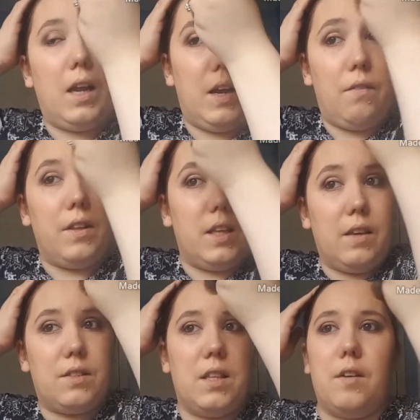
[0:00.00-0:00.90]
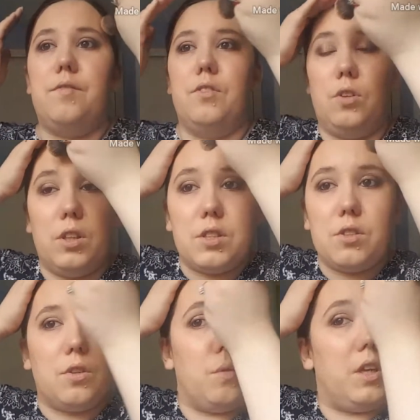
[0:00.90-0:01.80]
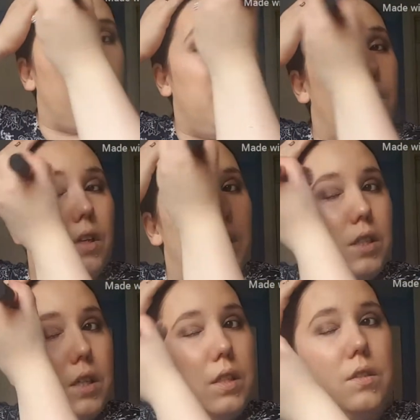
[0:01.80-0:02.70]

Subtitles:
it really gives you that flawless look with your foundation.